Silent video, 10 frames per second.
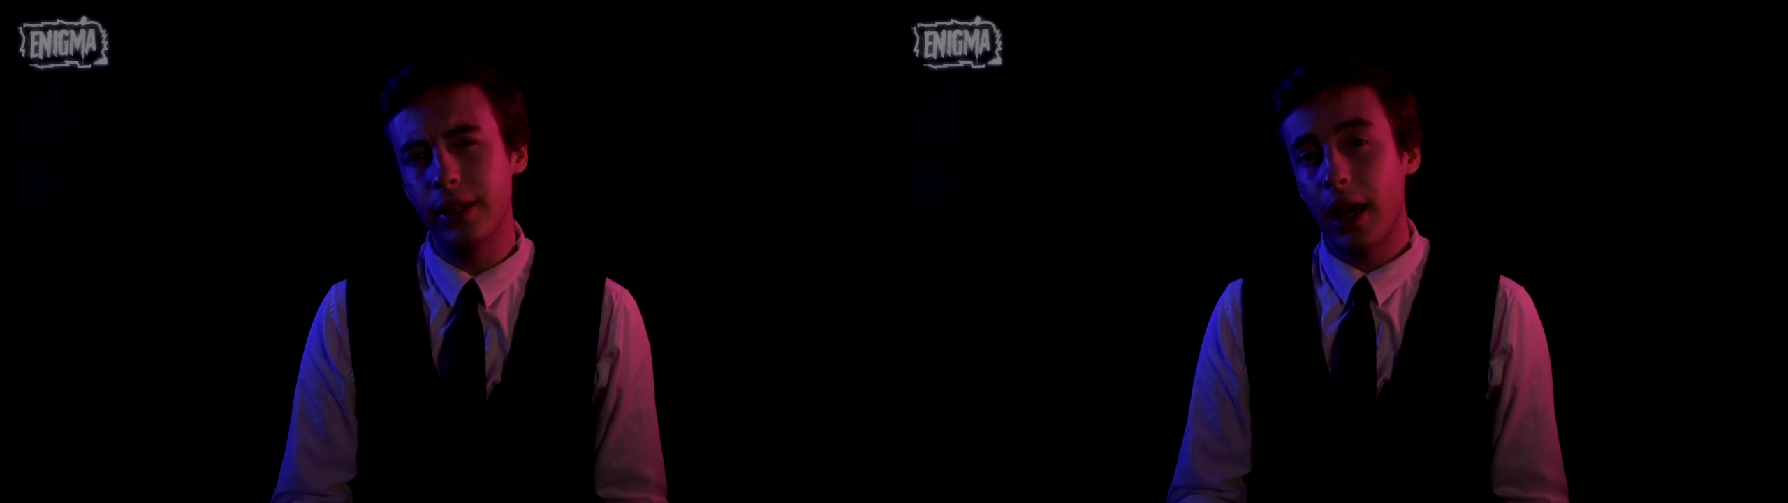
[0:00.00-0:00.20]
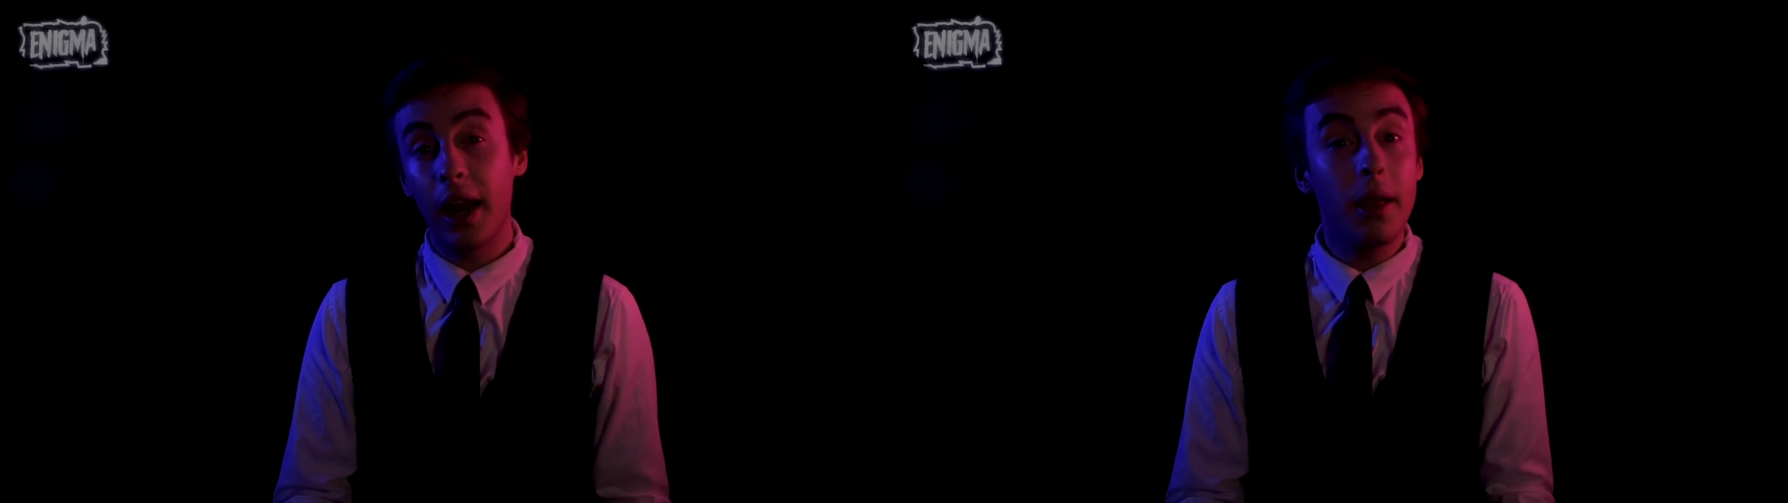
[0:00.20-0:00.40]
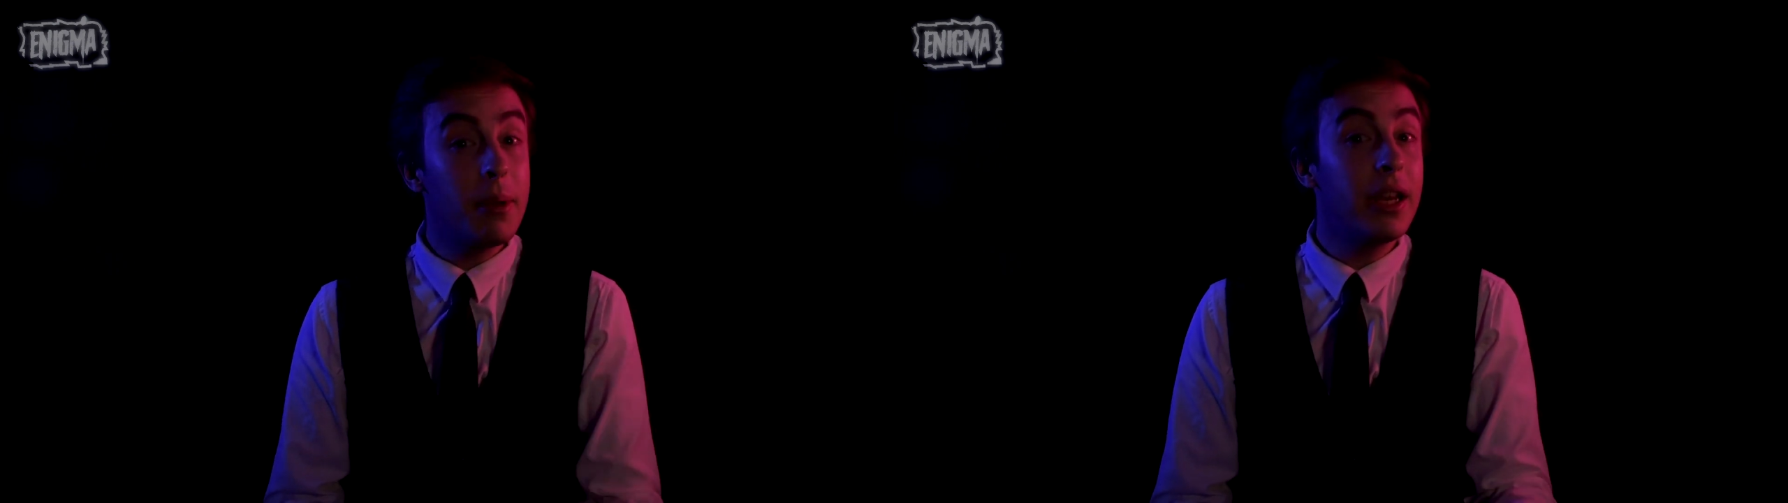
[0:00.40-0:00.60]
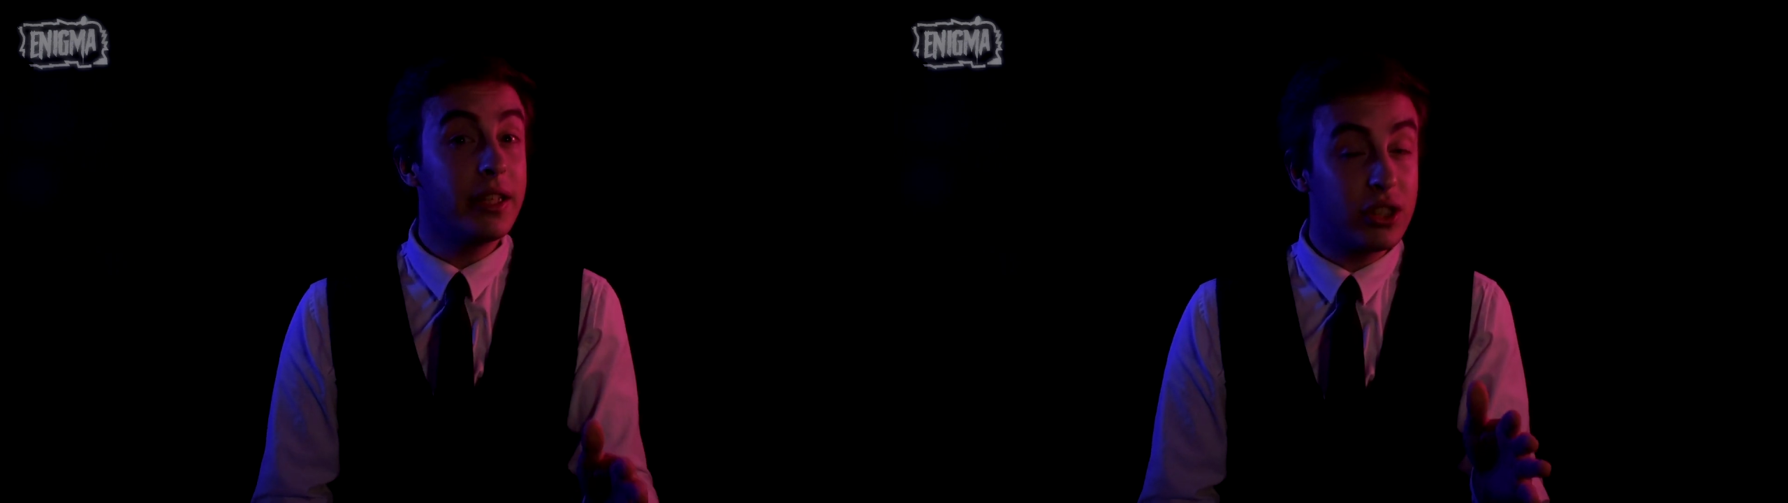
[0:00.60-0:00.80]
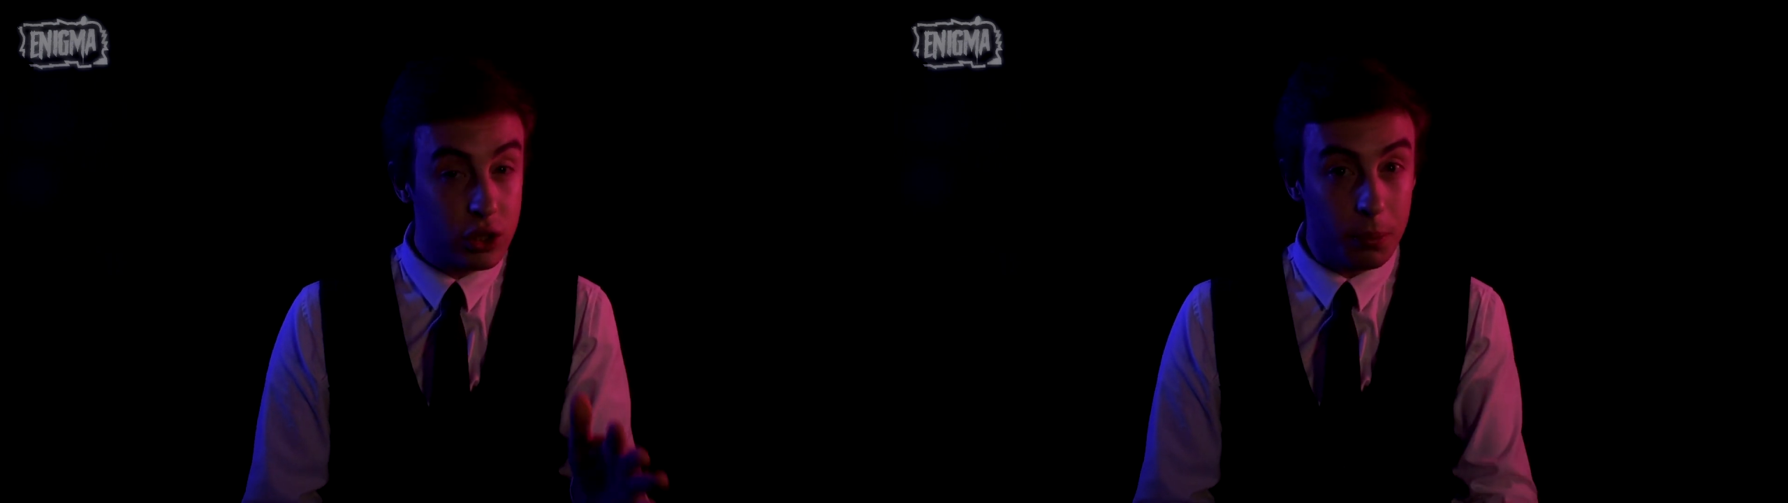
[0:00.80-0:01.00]
and I mean a
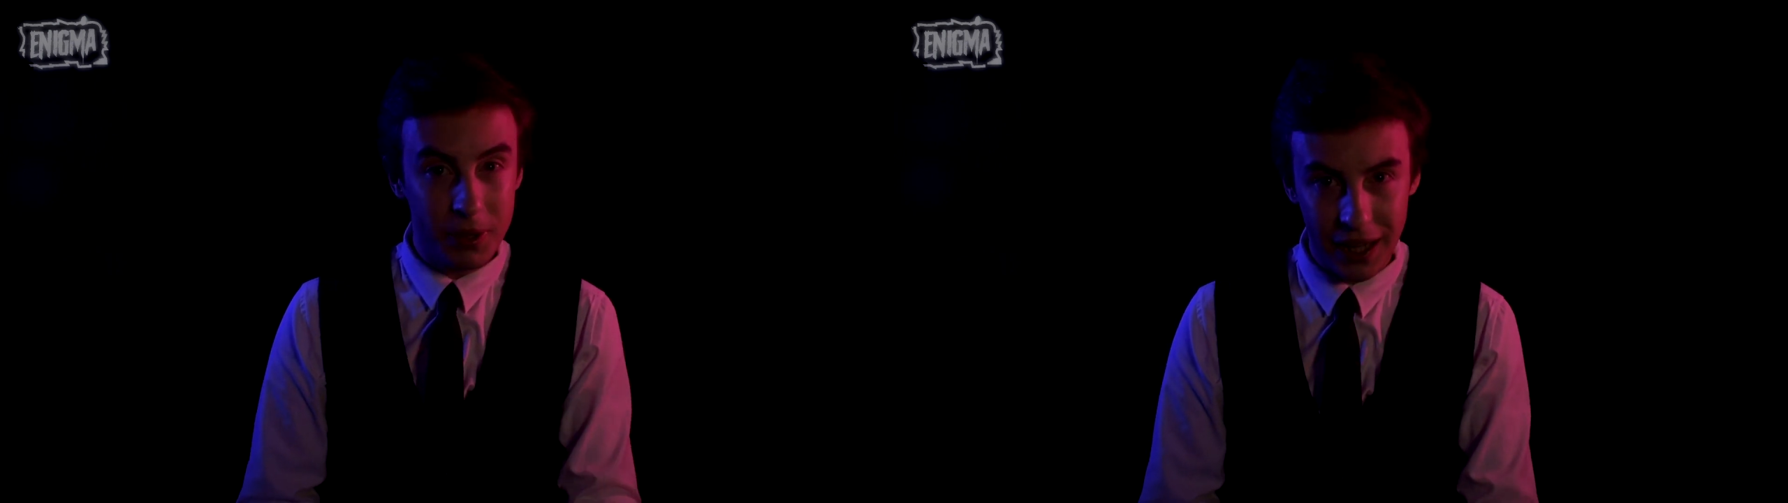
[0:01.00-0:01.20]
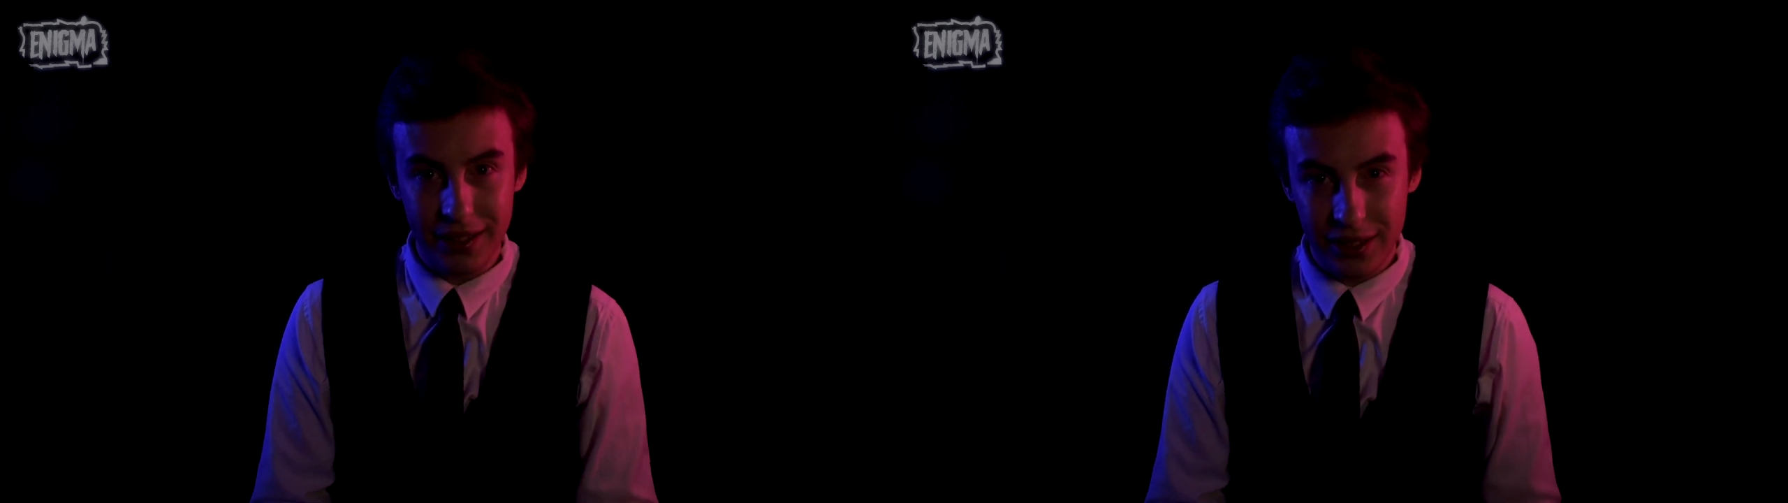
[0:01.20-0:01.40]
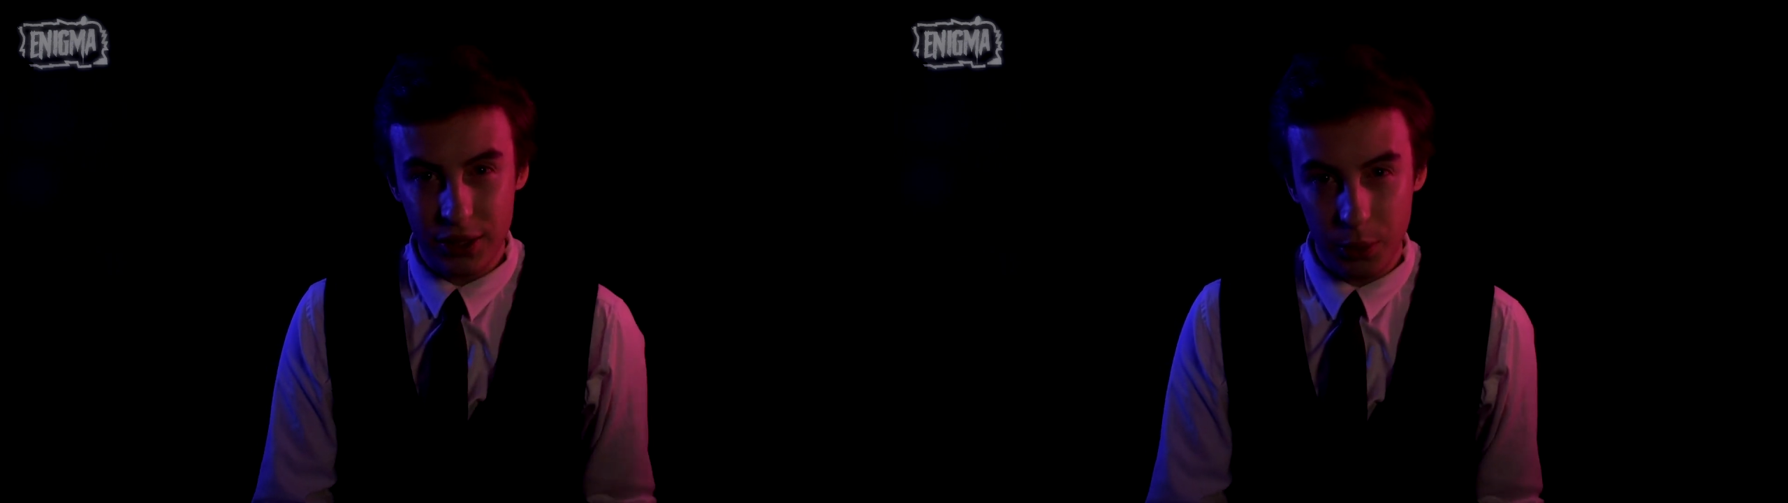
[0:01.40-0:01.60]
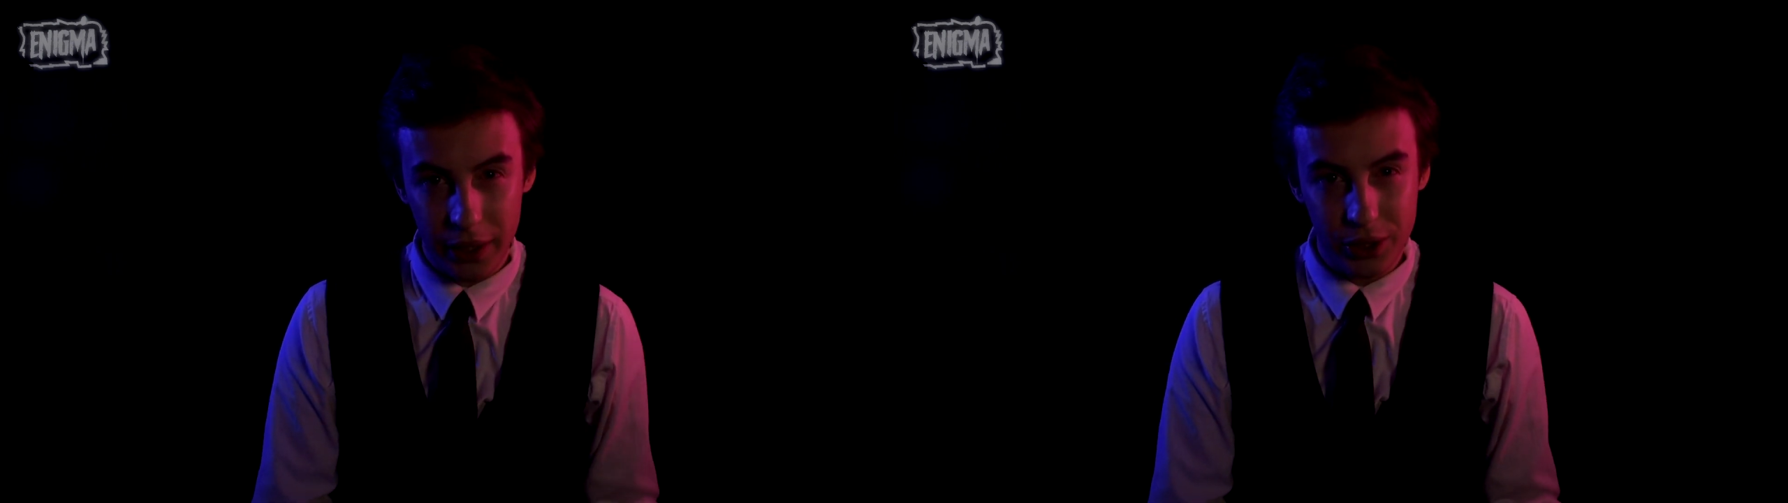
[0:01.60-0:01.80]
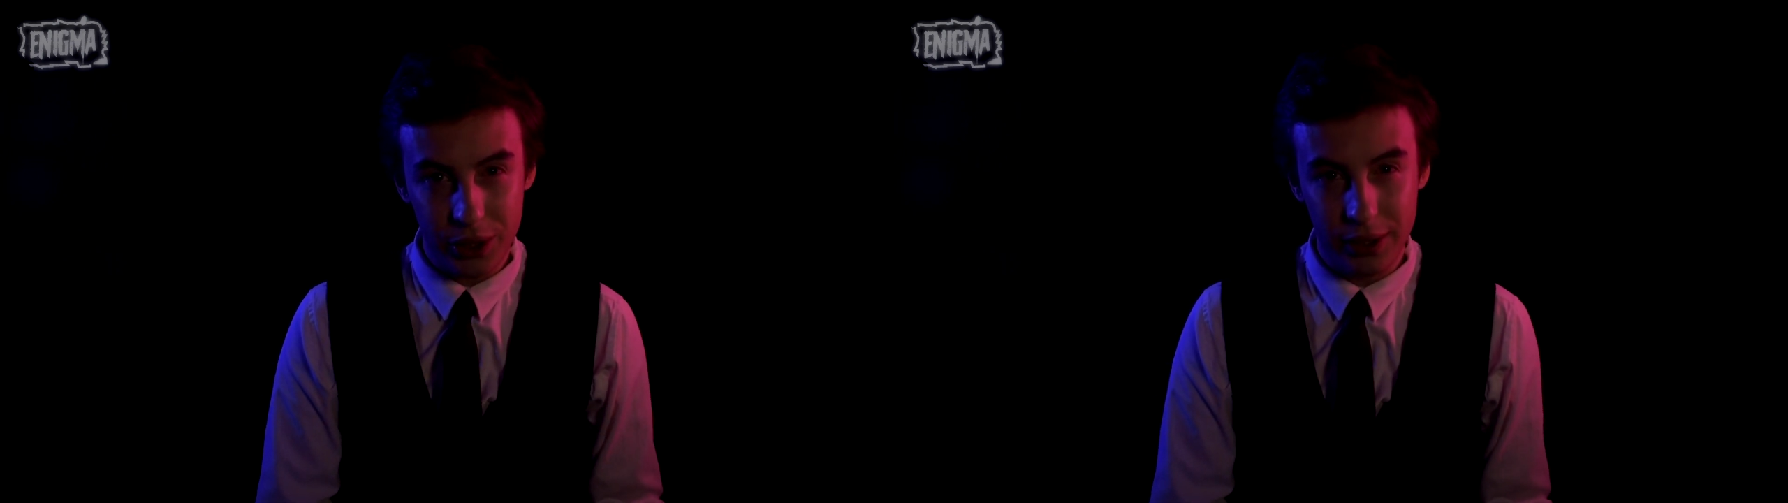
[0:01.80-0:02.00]
super tense
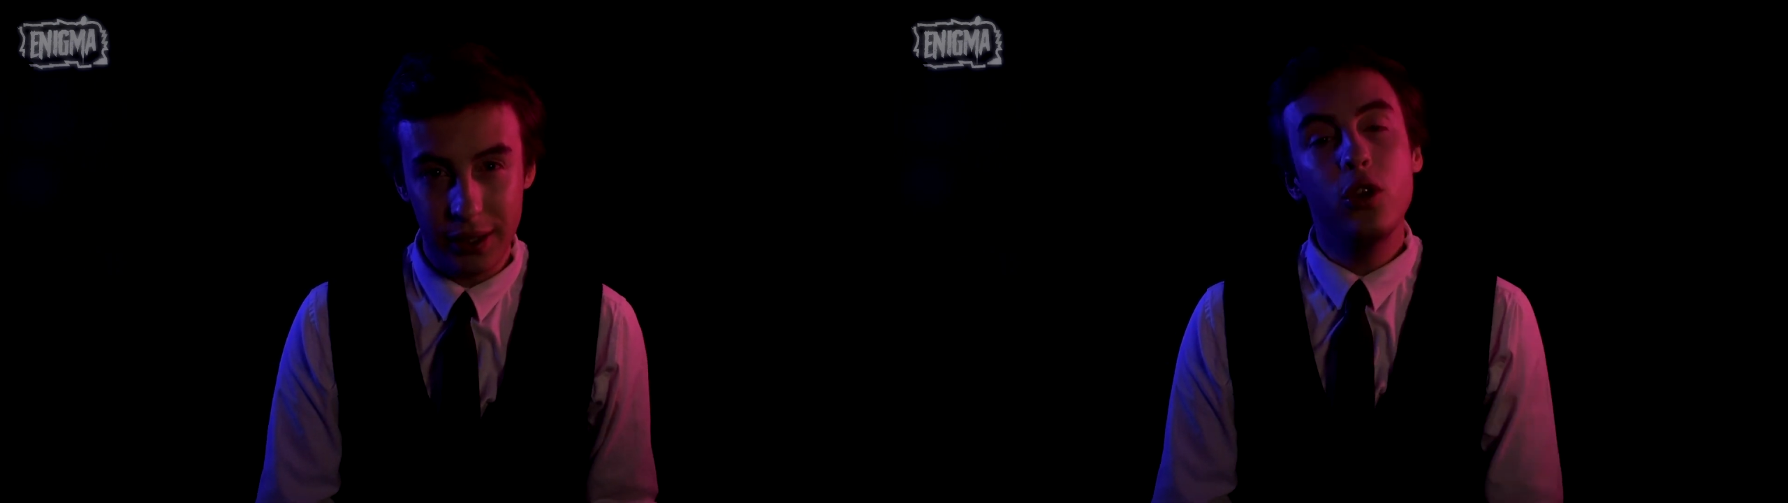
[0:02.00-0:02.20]
situation,